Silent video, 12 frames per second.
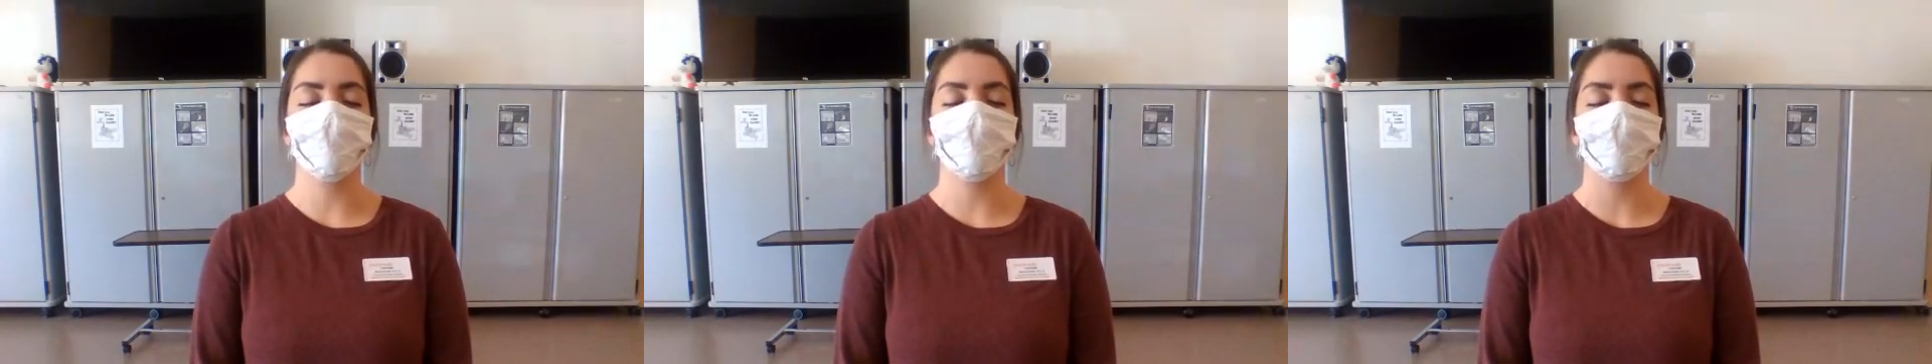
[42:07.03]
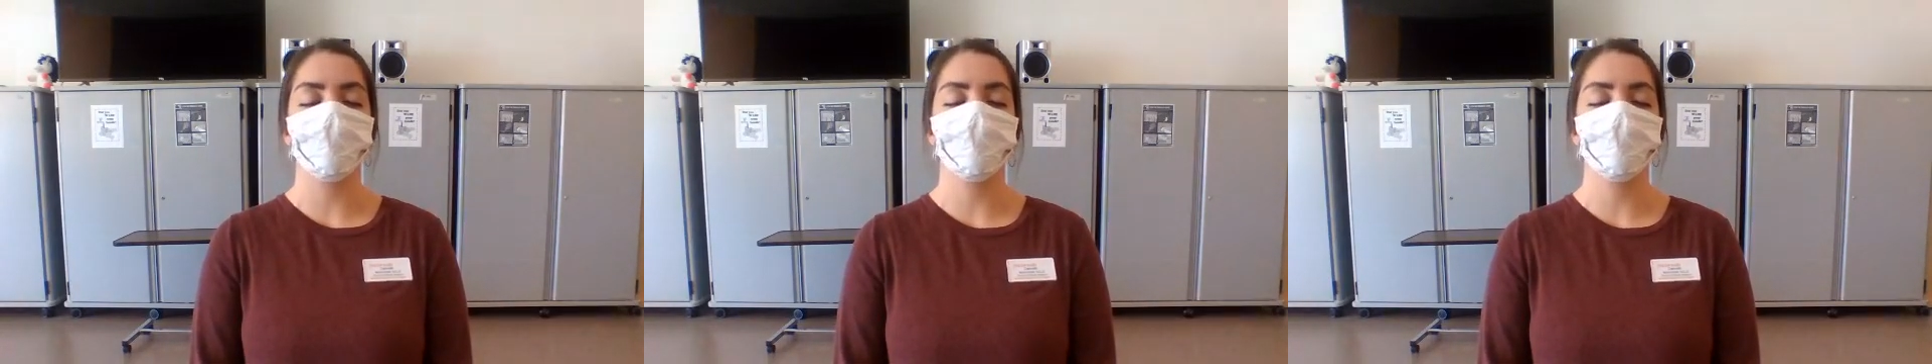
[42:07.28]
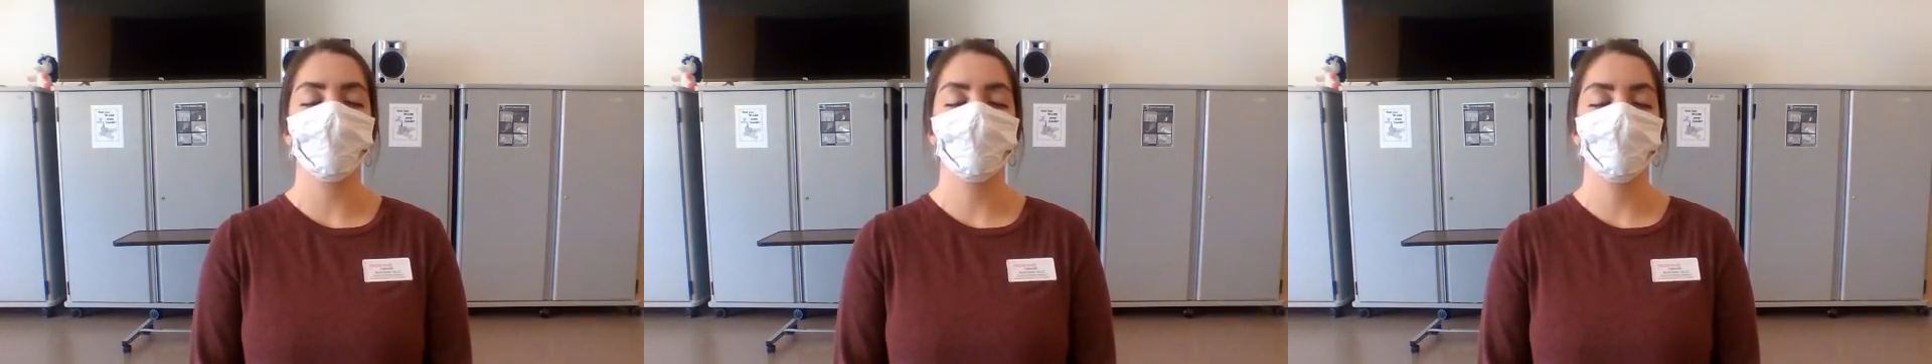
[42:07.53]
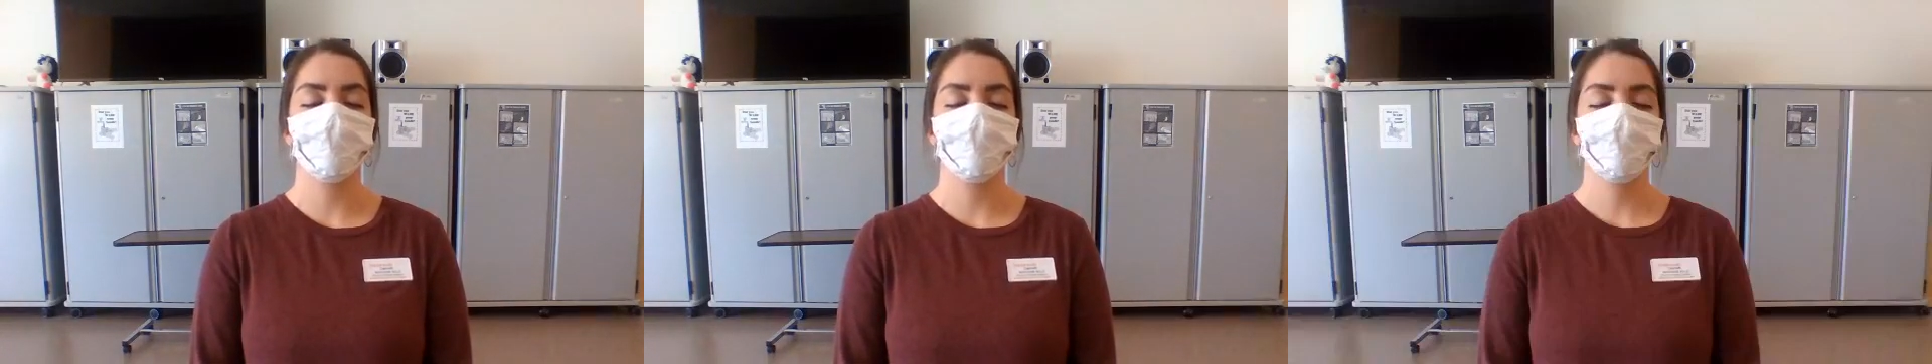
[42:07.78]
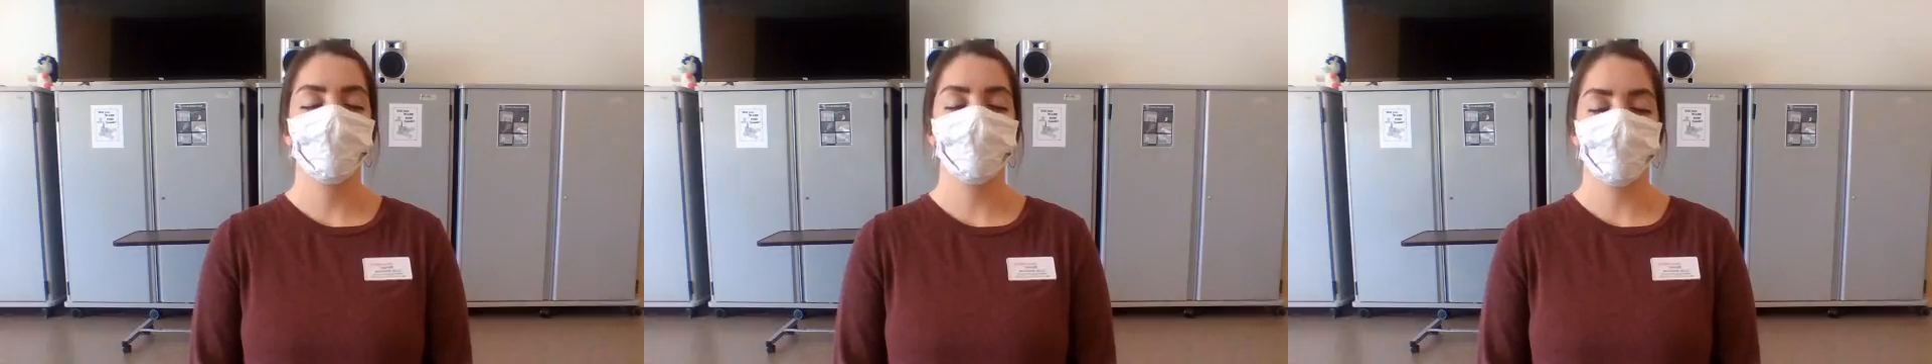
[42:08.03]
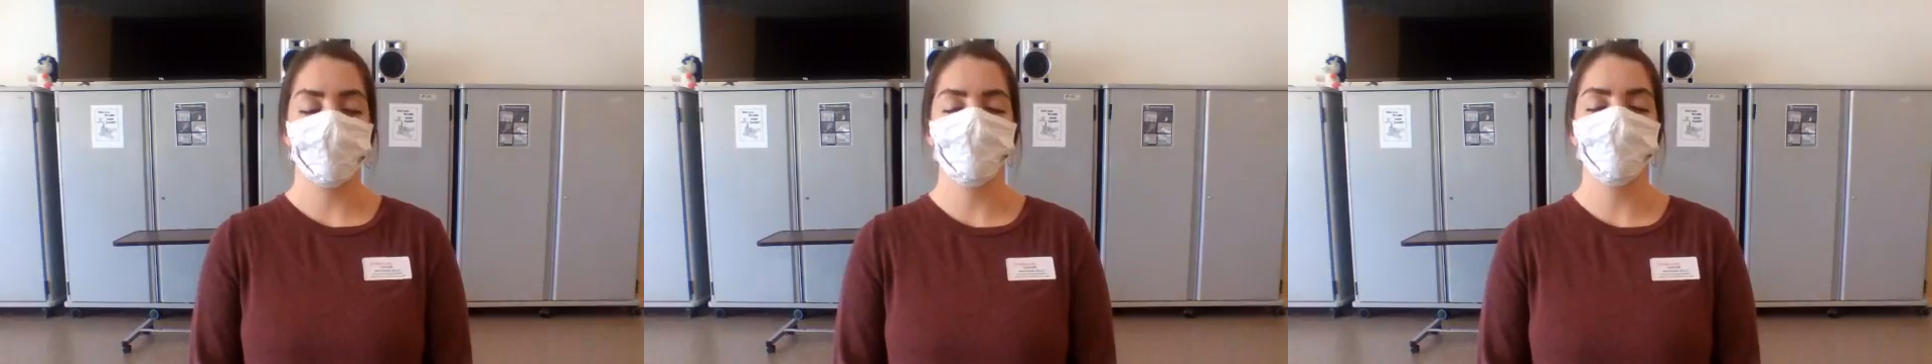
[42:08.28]
over
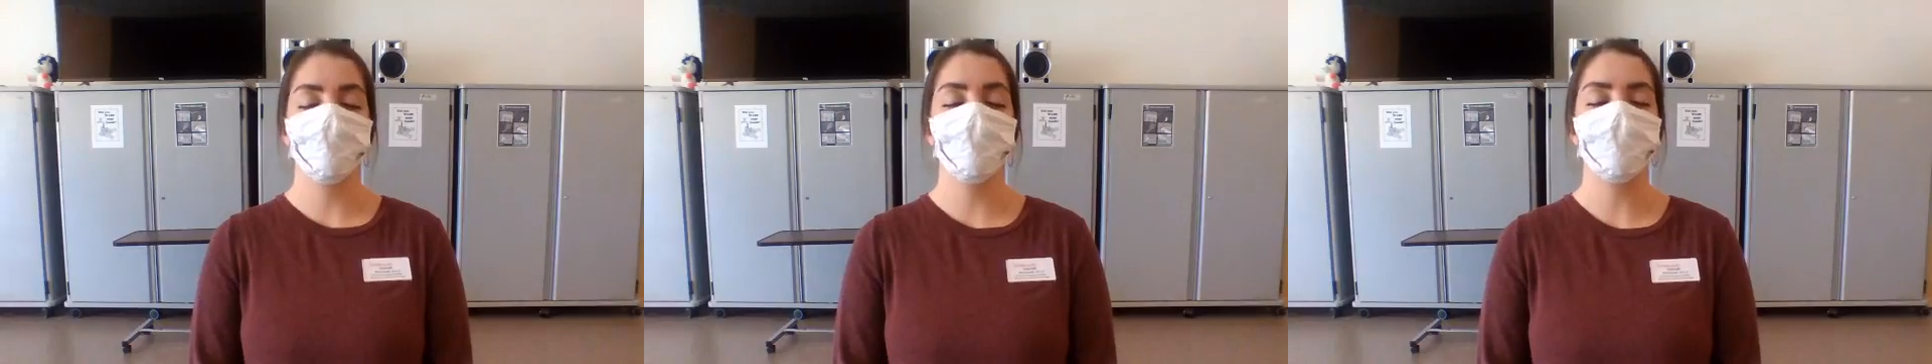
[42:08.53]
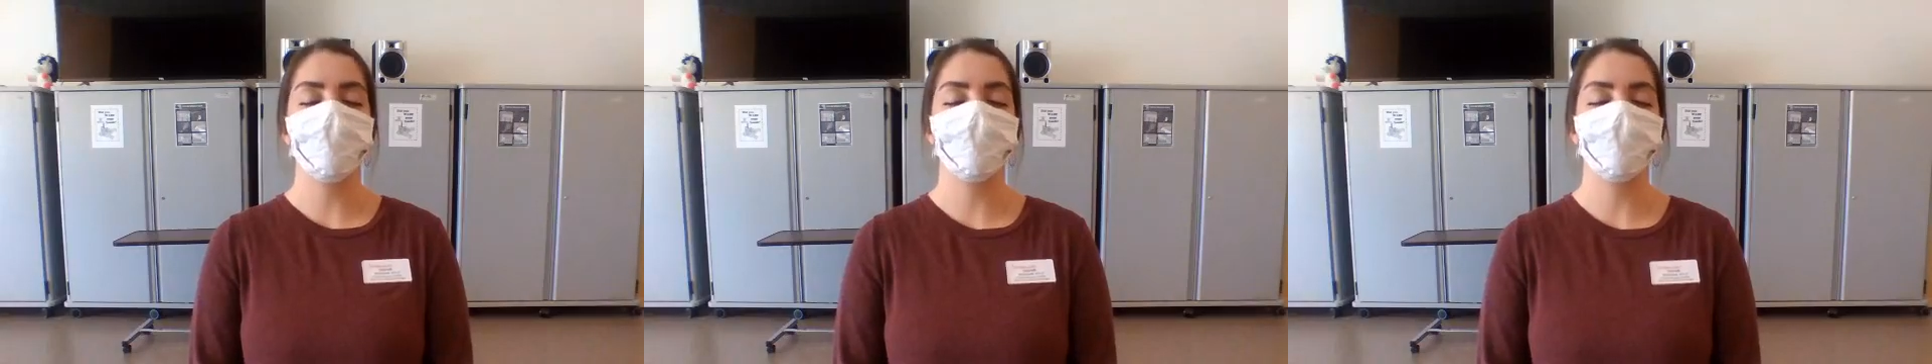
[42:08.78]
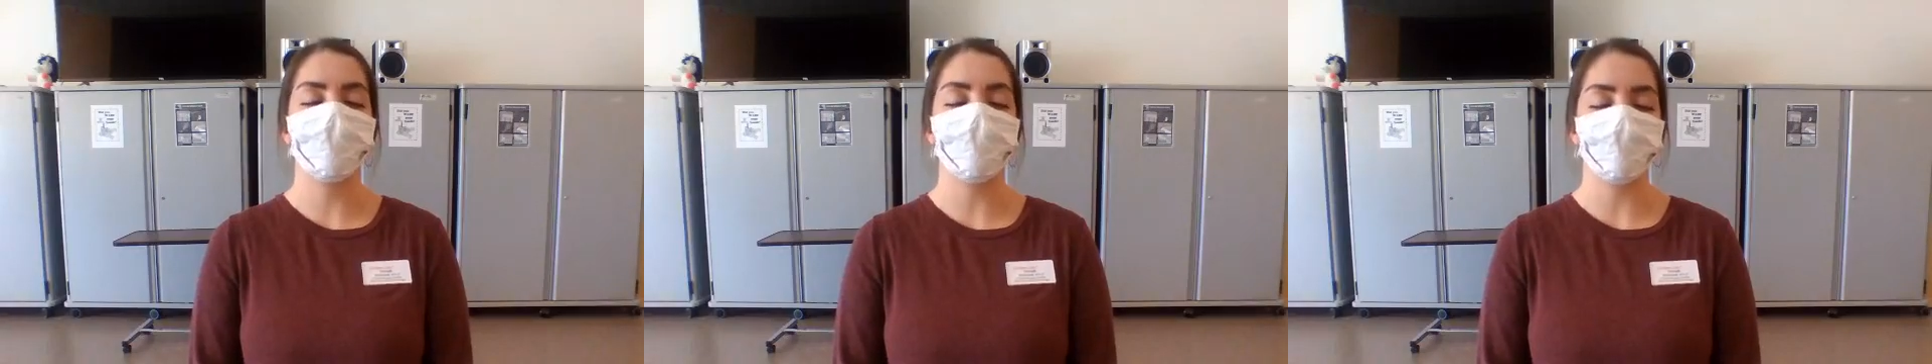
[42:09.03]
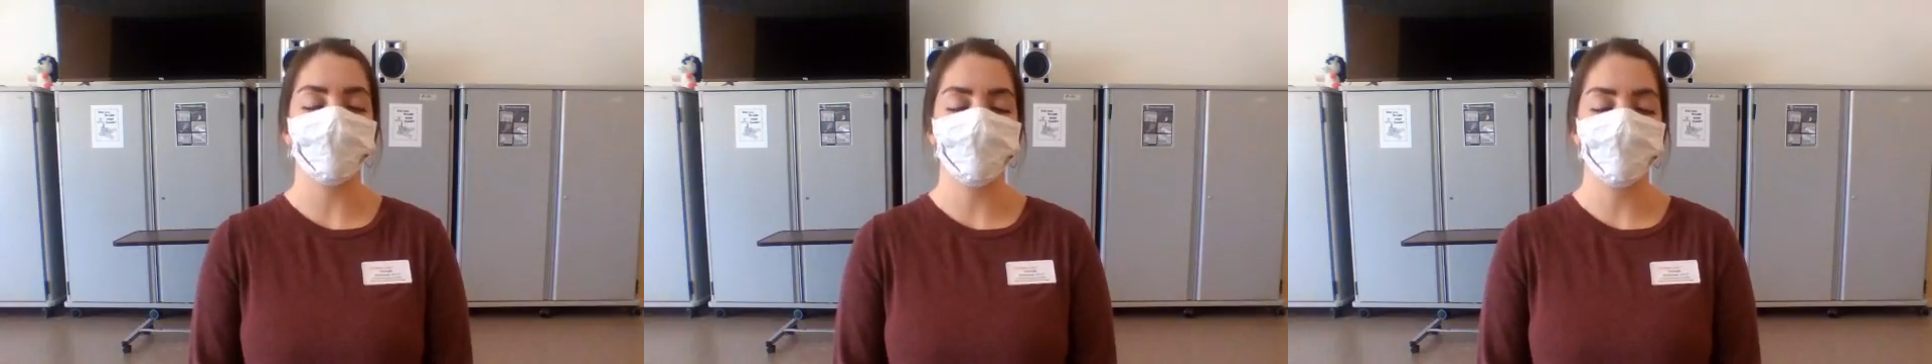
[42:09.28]
and reconnect,